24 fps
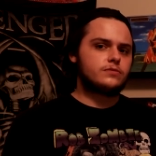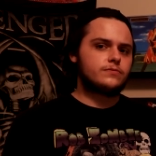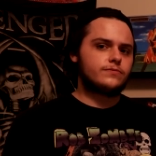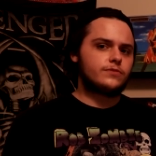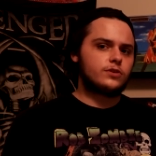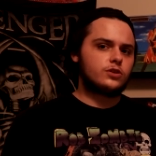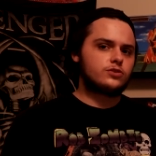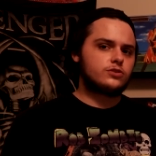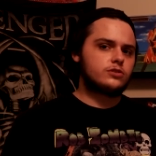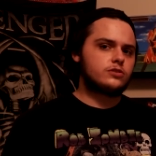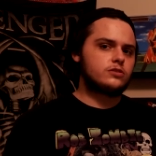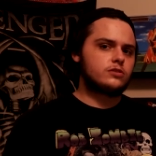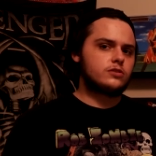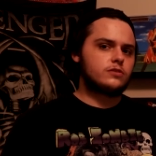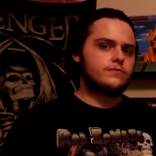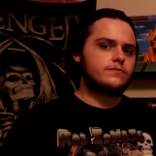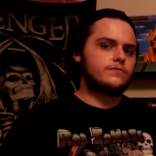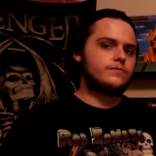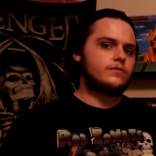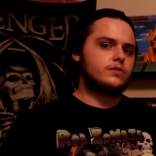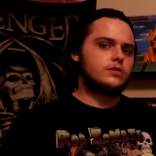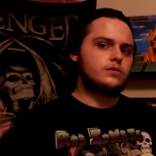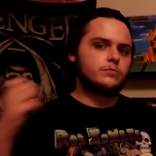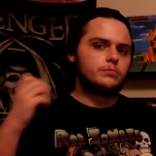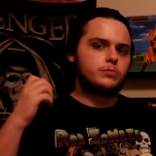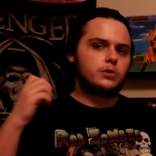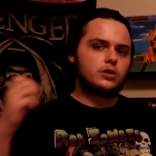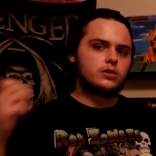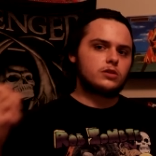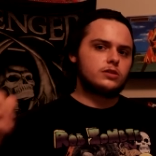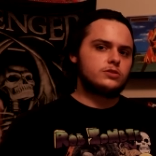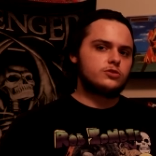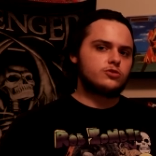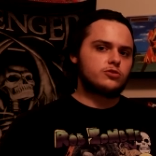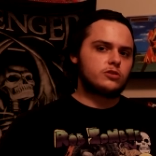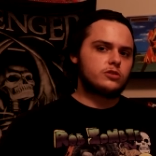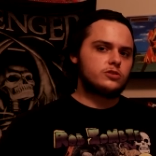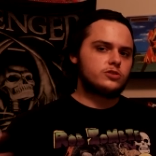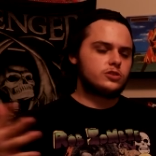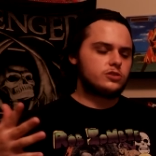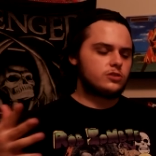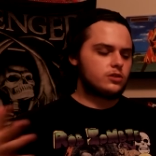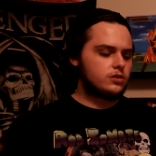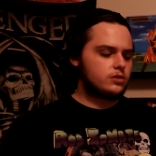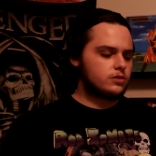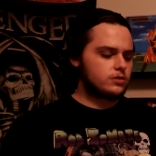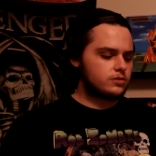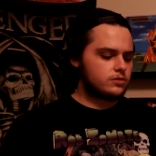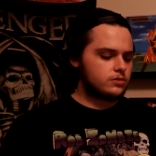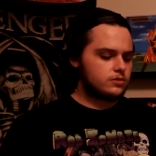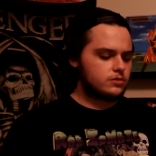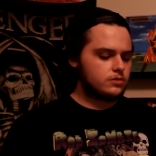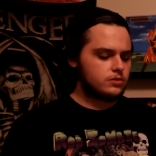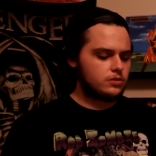versions of the Berlin trilogy songs.